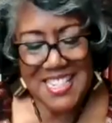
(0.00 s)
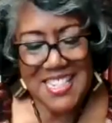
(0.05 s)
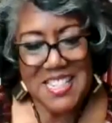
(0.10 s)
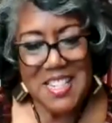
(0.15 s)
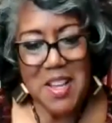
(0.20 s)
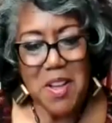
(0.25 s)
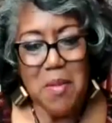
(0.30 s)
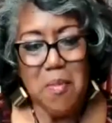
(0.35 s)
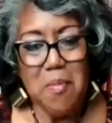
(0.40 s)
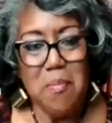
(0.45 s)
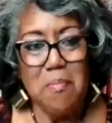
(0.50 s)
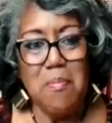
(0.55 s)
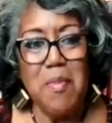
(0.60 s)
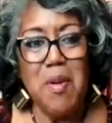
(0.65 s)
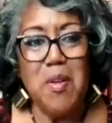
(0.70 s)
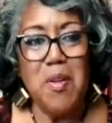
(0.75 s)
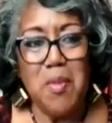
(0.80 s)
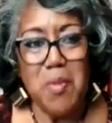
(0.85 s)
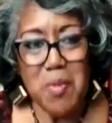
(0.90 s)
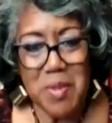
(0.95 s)
is
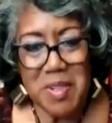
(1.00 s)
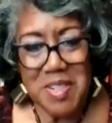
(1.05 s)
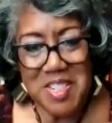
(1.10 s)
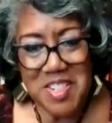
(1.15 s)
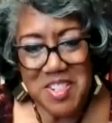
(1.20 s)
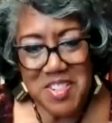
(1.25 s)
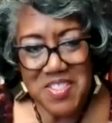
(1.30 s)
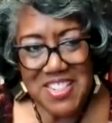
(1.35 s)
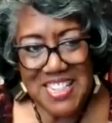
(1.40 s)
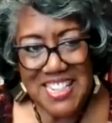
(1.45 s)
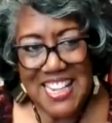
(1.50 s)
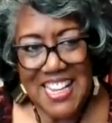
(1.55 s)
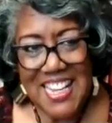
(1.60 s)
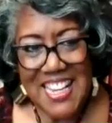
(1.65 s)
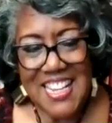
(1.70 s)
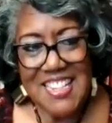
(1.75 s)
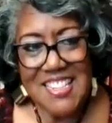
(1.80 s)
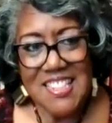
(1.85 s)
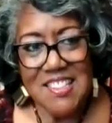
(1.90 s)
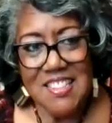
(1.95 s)
Myrtlewood Street.
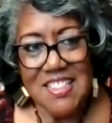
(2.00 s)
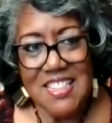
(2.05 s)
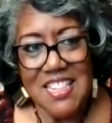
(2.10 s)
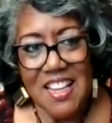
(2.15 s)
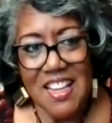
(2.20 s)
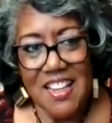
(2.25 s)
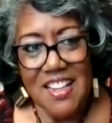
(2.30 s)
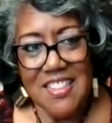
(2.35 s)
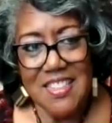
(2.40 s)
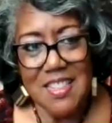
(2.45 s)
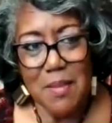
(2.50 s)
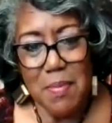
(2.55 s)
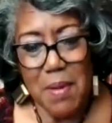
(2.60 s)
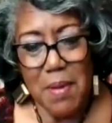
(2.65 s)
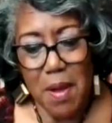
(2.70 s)
So tell us